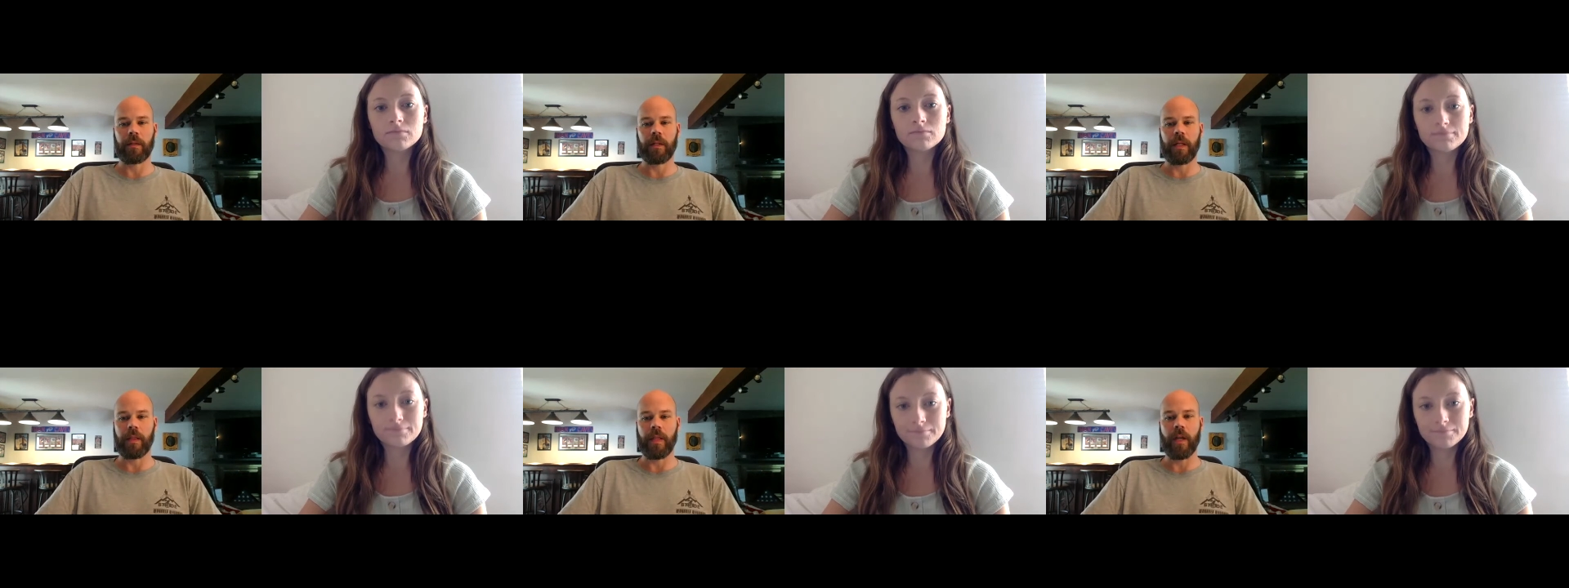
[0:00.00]

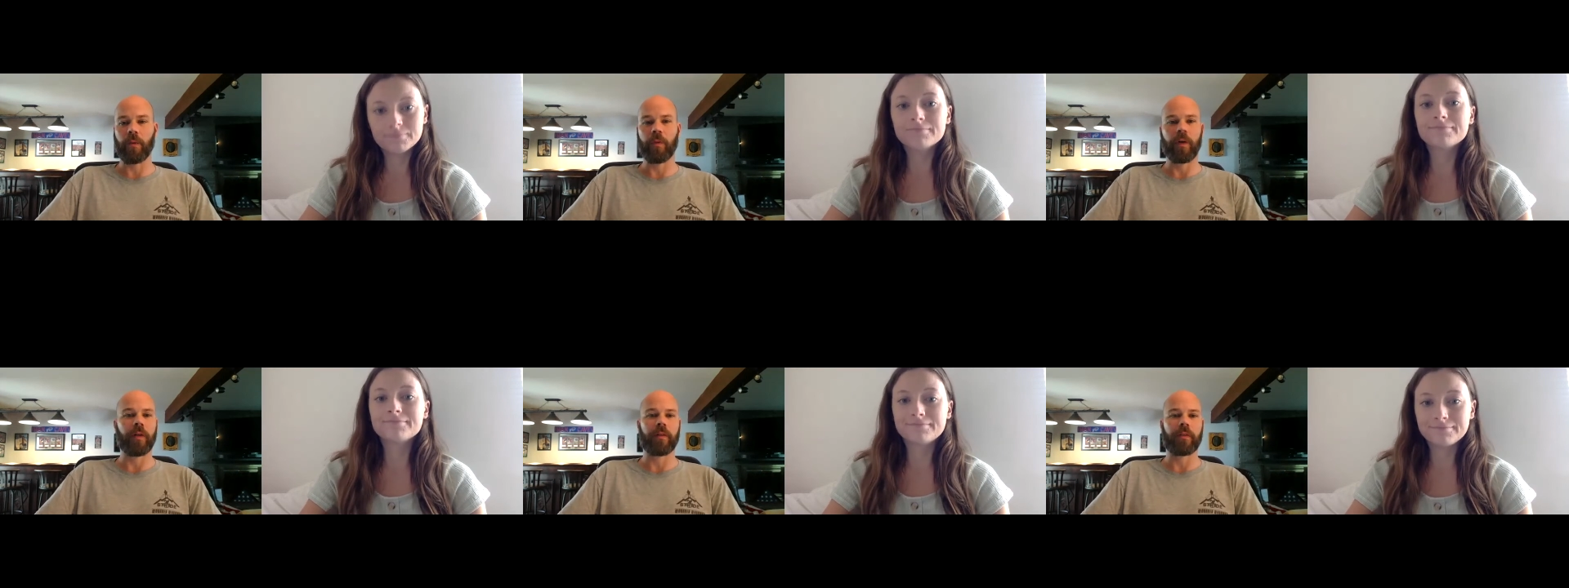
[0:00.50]
Speaker 1: in their
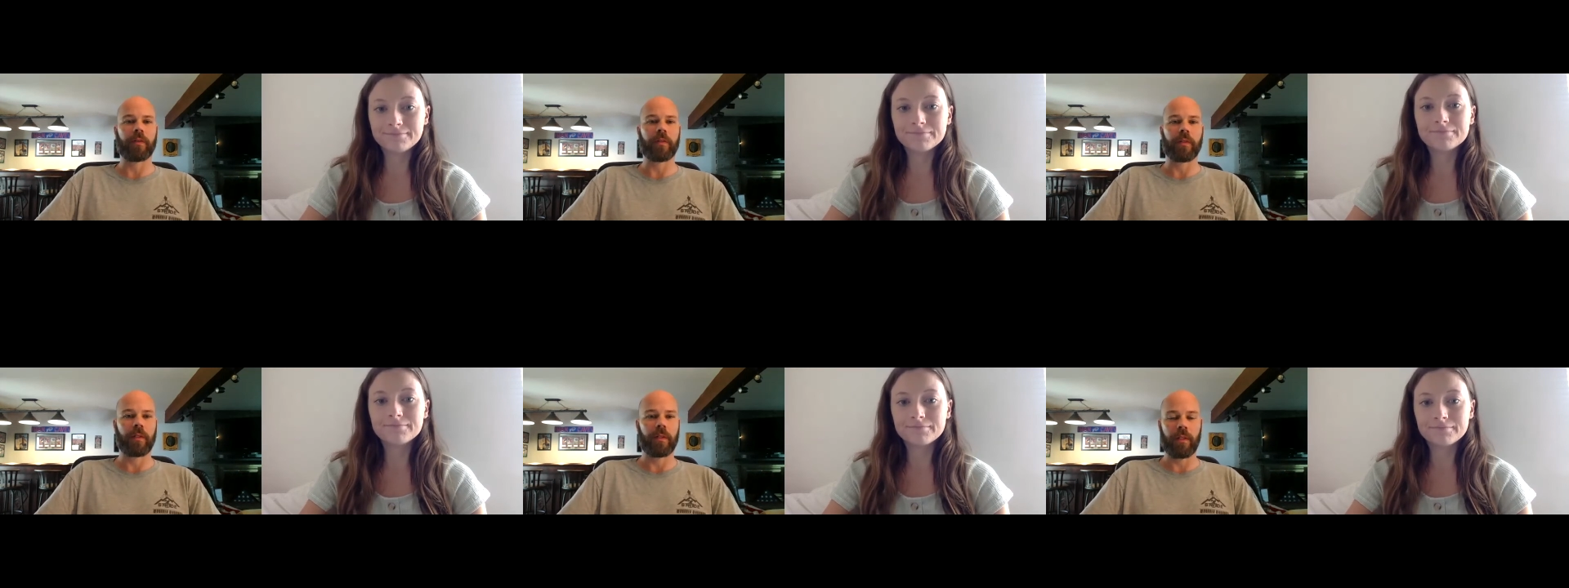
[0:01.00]
words,
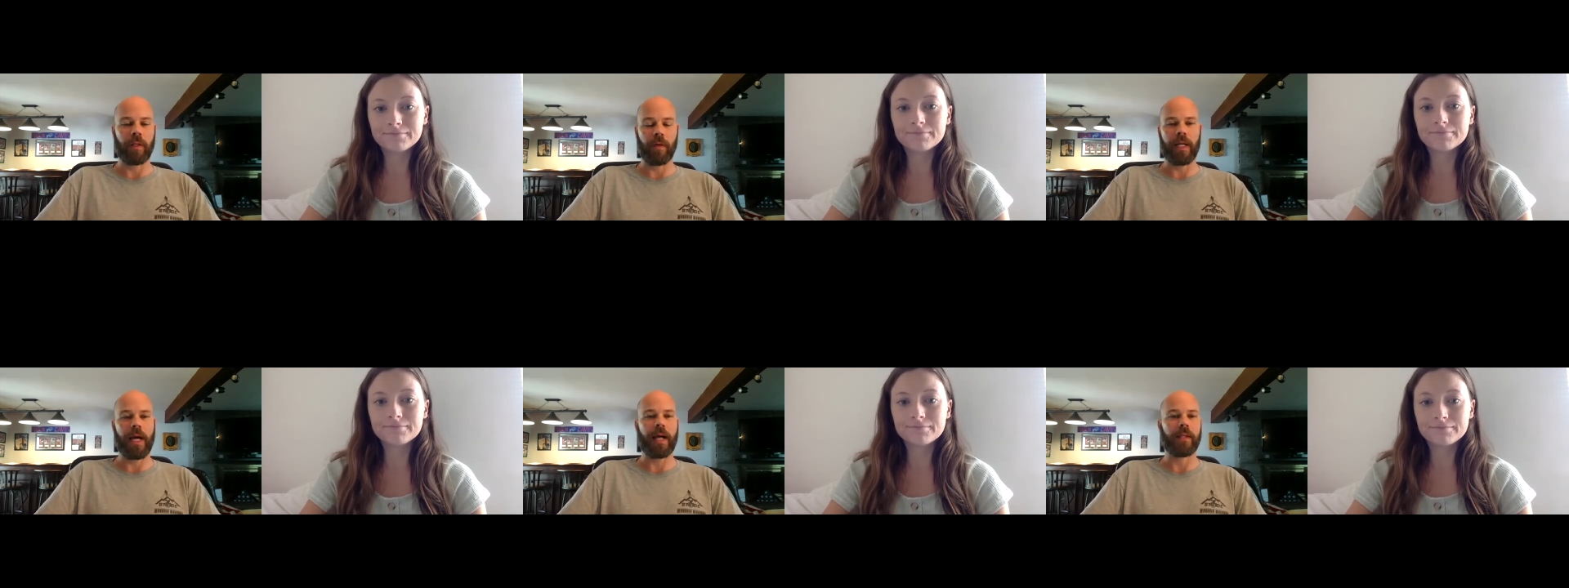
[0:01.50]
you know,
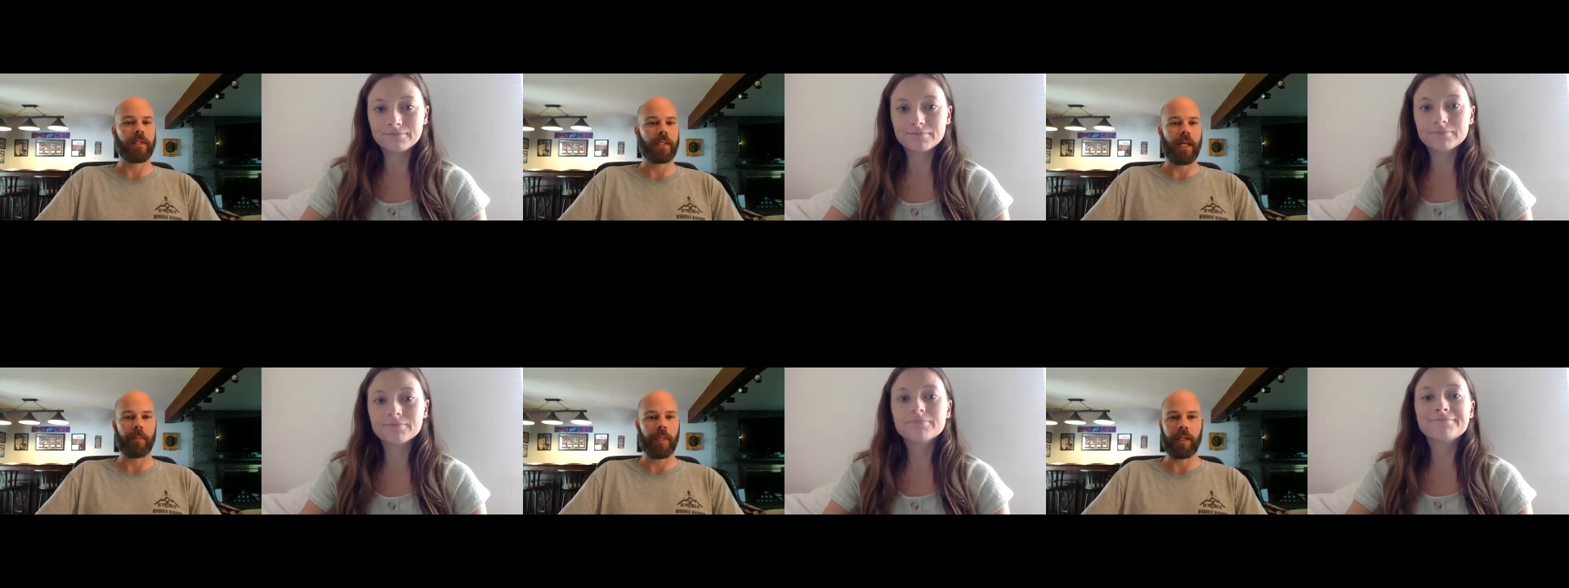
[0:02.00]
God
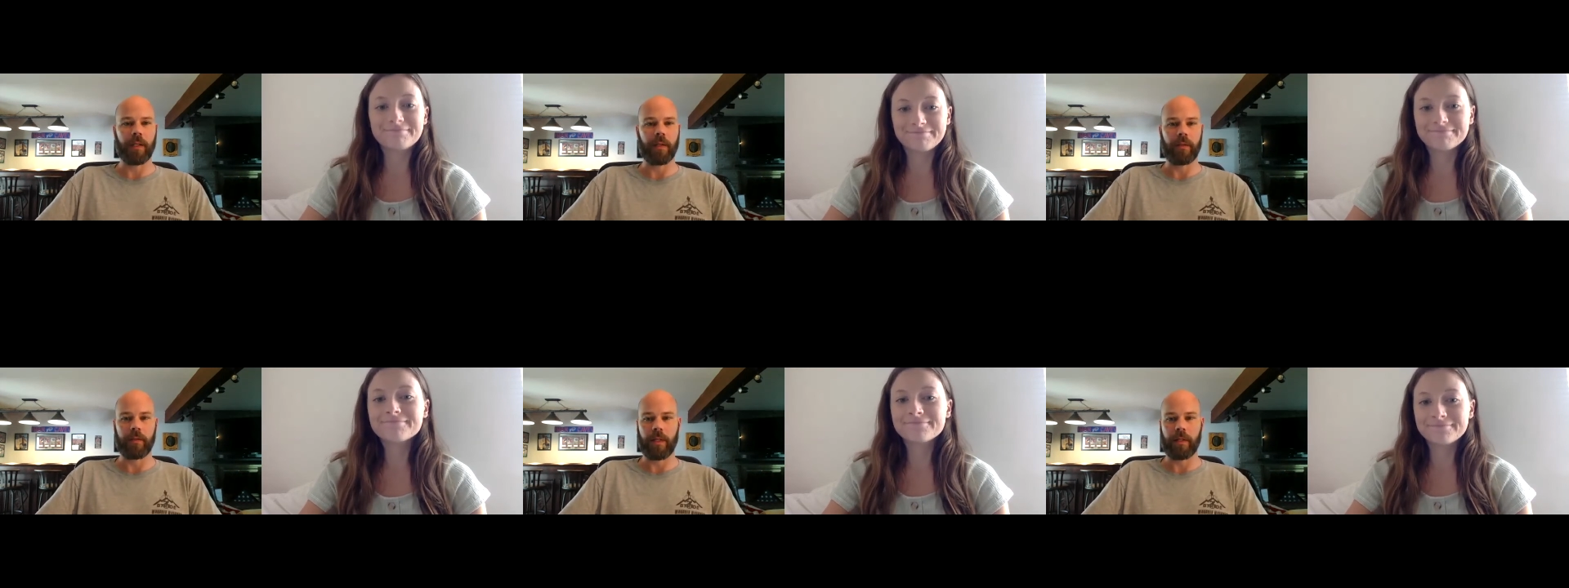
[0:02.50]
sent
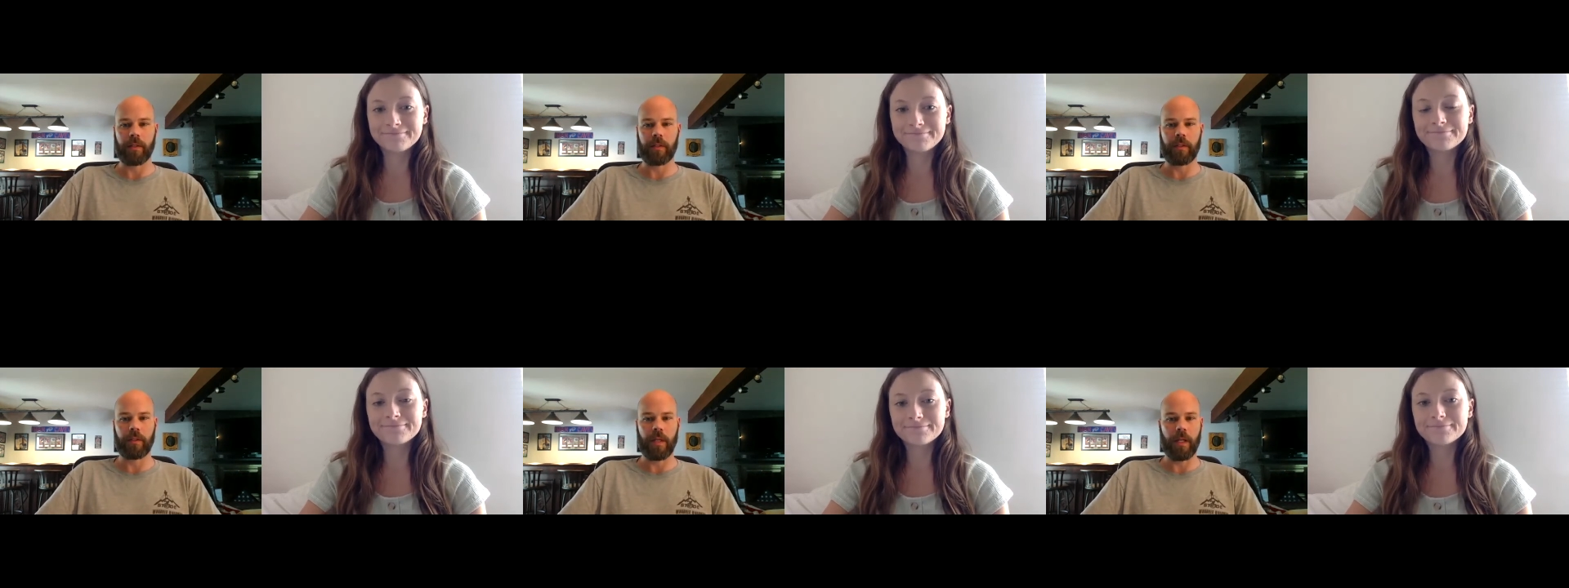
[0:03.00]
because it
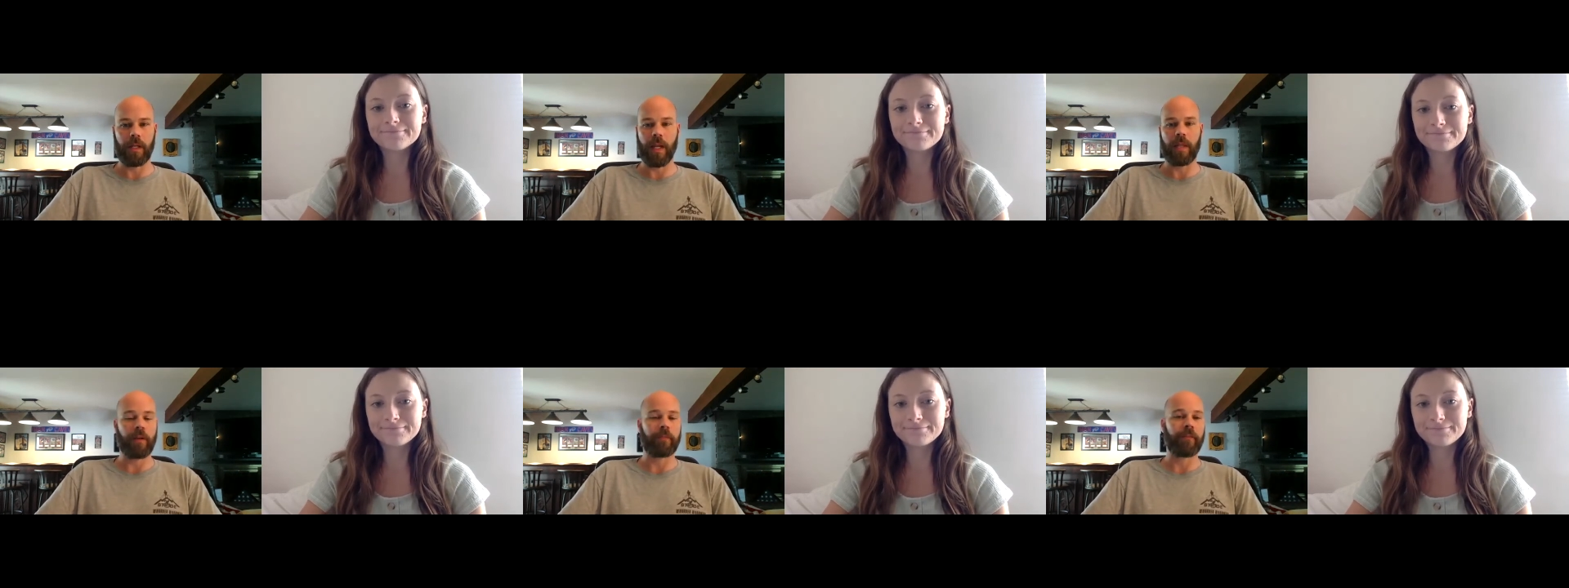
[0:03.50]
and
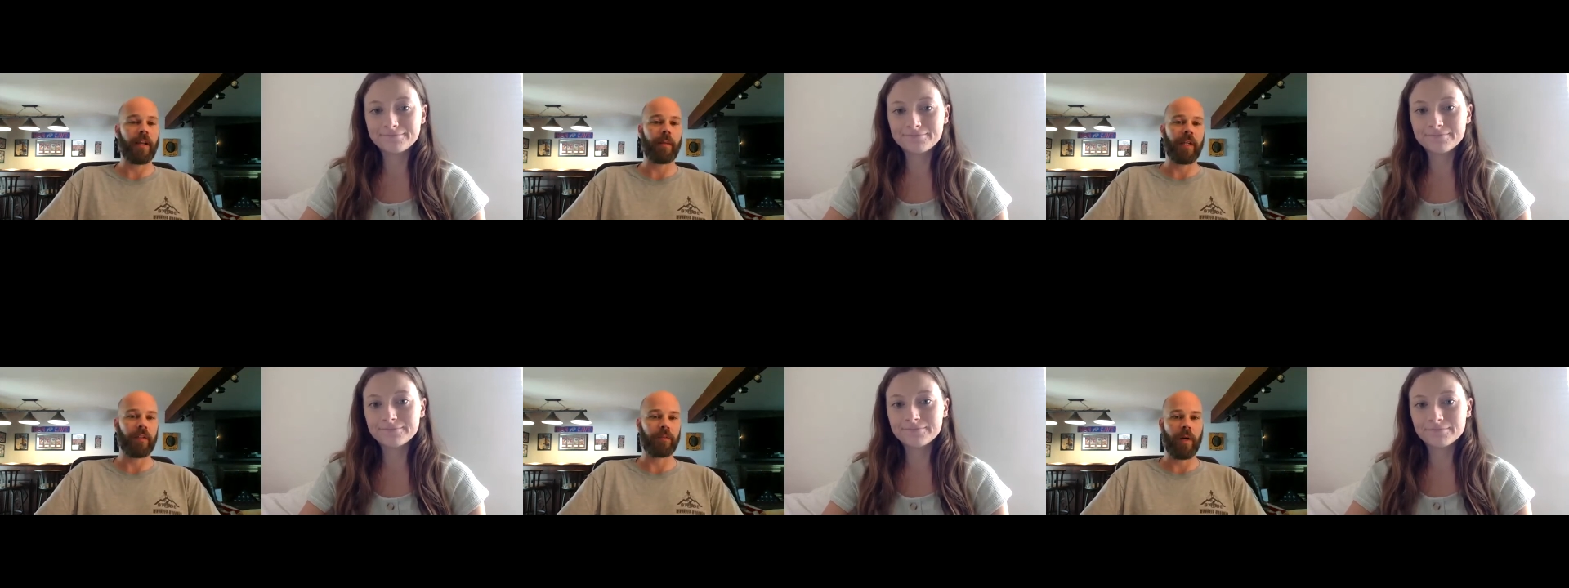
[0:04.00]
and their
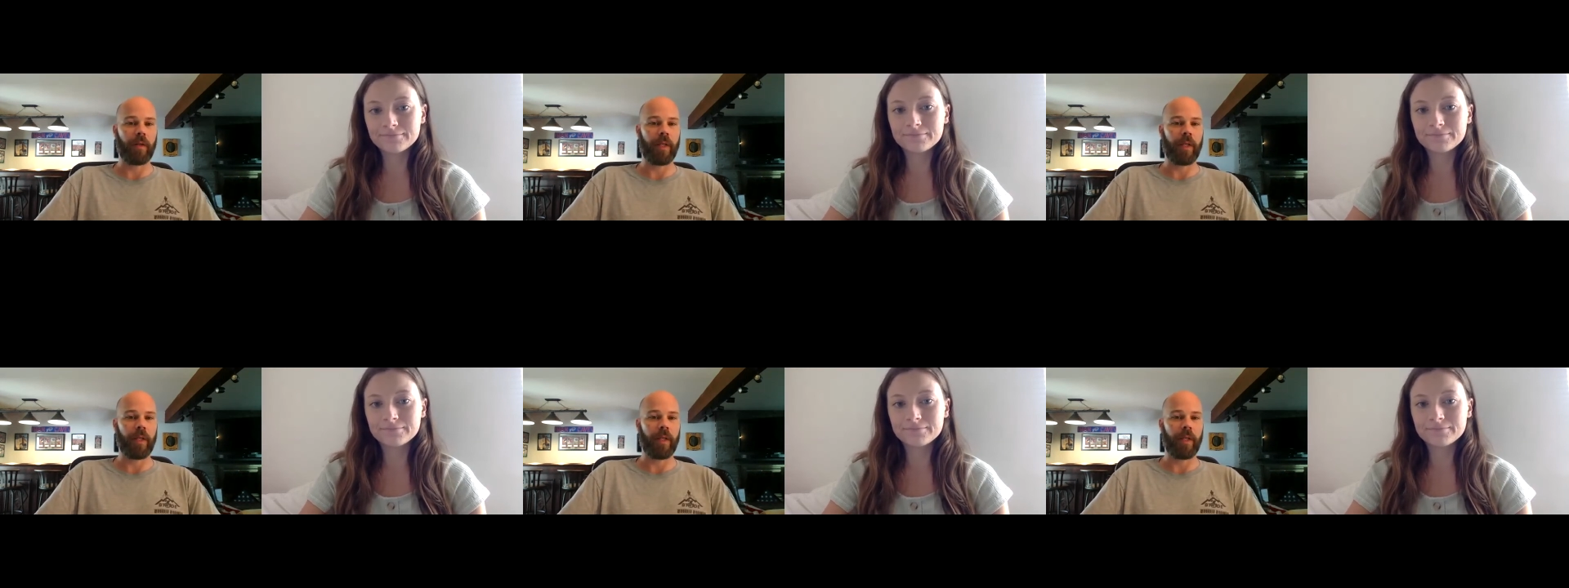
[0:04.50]
family as well.